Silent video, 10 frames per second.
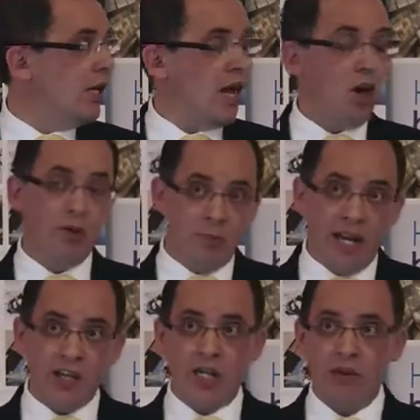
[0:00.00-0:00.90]
or the
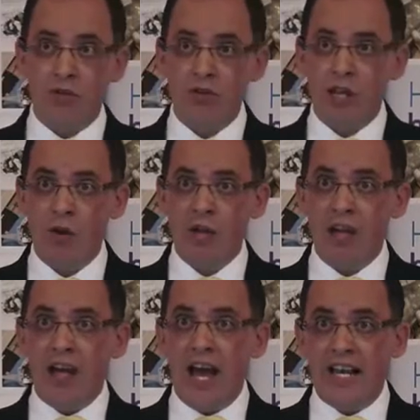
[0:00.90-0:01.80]
BEng level. So,
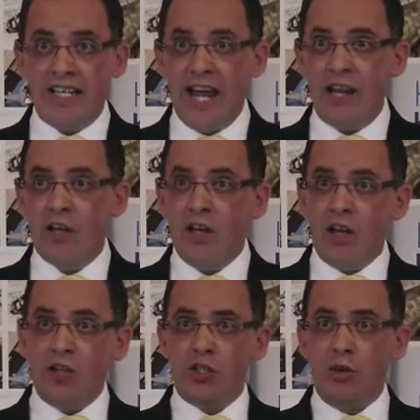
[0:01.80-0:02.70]
and again,
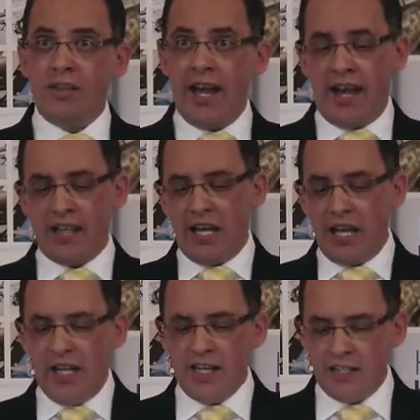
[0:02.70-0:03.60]
doing that as a
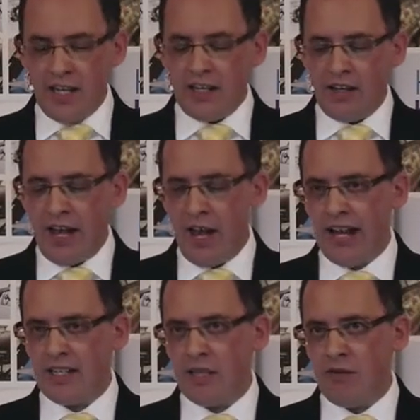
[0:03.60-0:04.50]
holistic
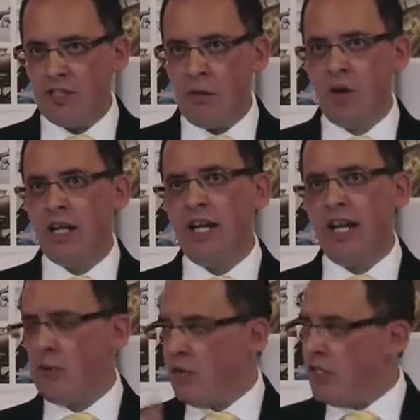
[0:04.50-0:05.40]
activity, working
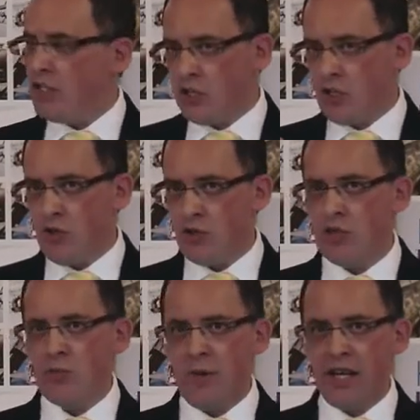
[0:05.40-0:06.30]
again with
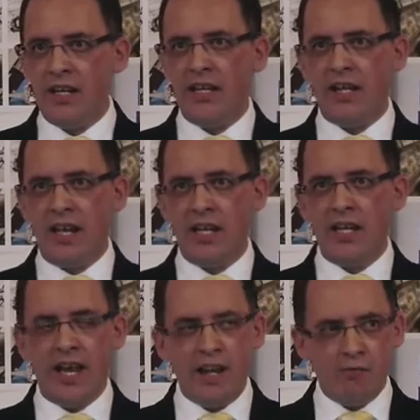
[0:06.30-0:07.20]
institutions, making it
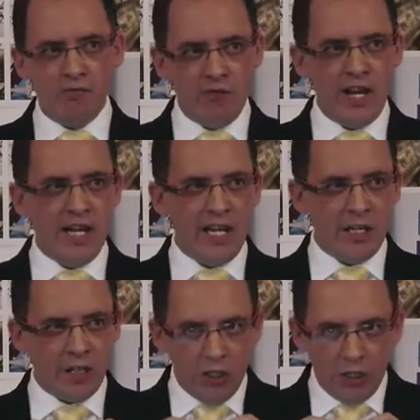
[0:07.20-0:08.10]
a really
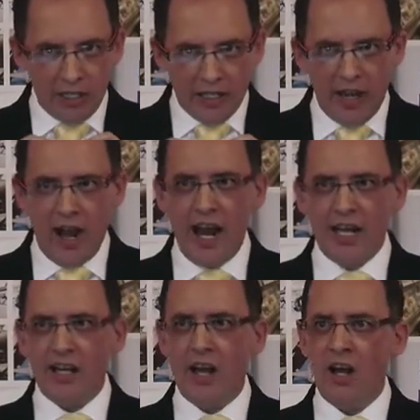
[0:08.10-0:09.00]
high
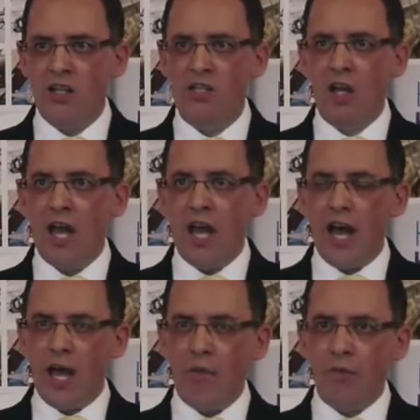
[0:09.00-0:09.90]
class
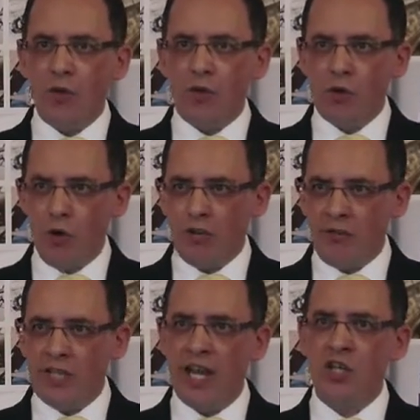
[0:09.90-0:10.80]

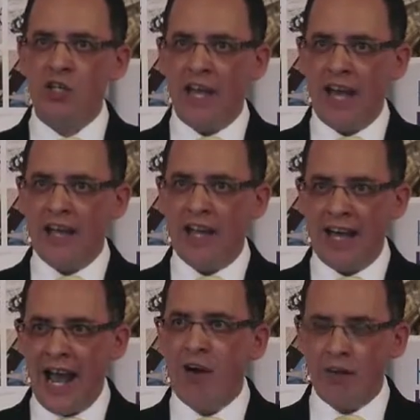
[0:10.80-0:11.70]
qualification
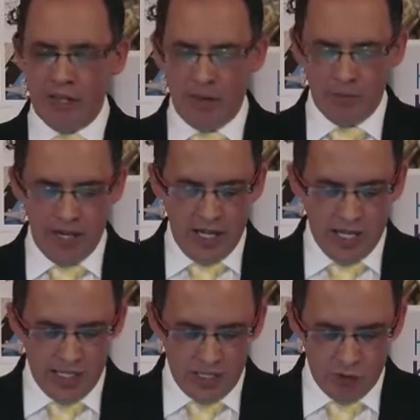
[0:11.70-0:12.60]
and outcome
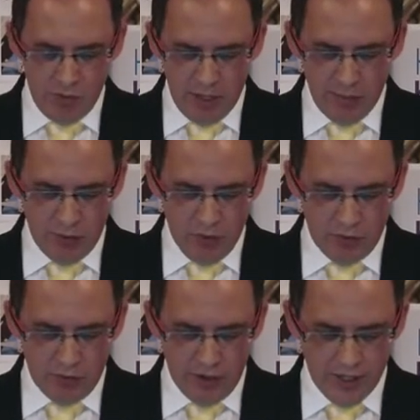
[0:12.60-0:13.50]
is extremely
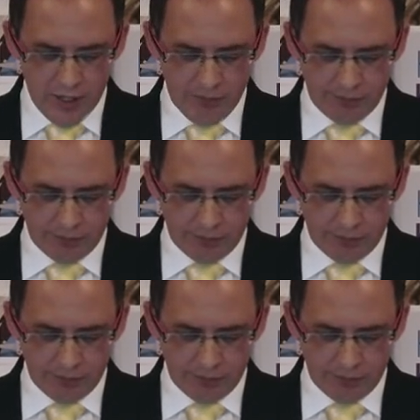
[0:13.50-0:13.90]
important for us.